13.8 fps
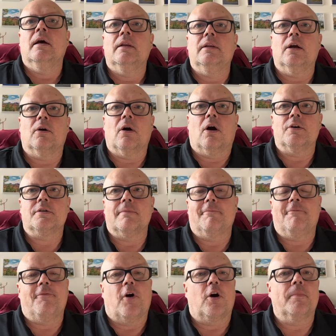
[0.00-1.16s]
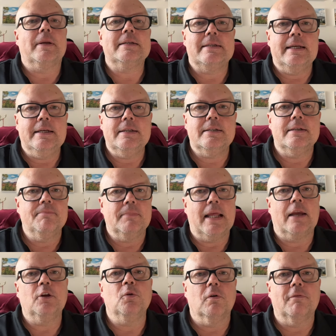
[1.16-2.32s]
There are some pharmacies
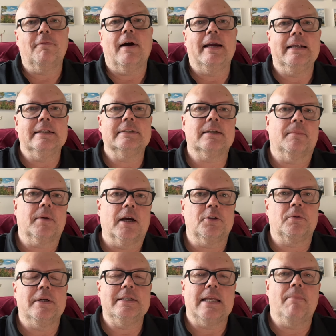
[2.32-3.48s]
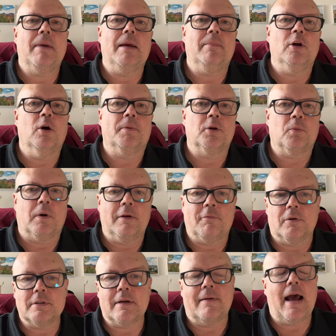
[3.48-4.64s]
that you will find in some countries that may be open
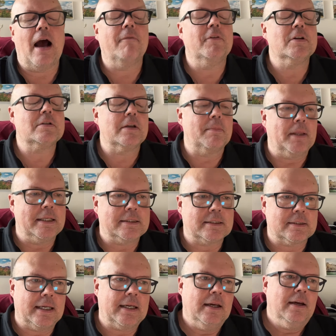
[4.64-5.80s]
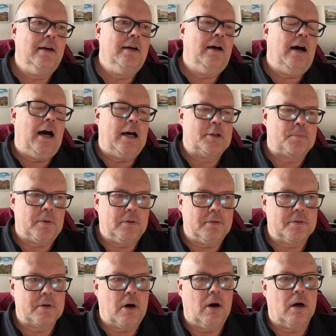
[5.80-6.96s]
24/7. Obviously, places like
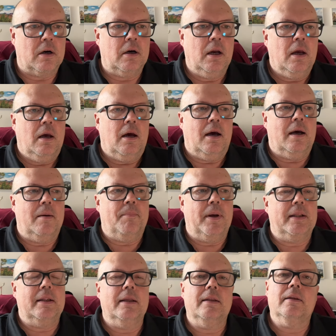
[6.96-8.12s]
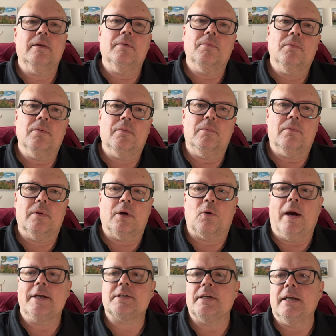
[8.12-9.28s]
hospitals are. But the
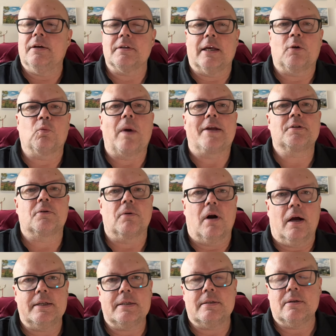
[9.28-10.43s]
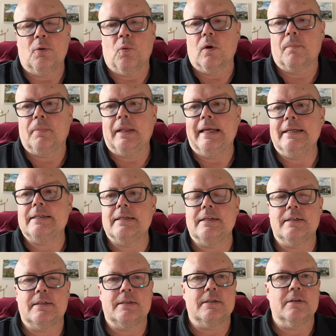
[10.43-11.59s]
question here is like restaurants or
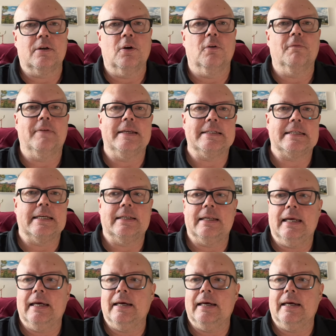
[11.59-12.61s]
places to go visit.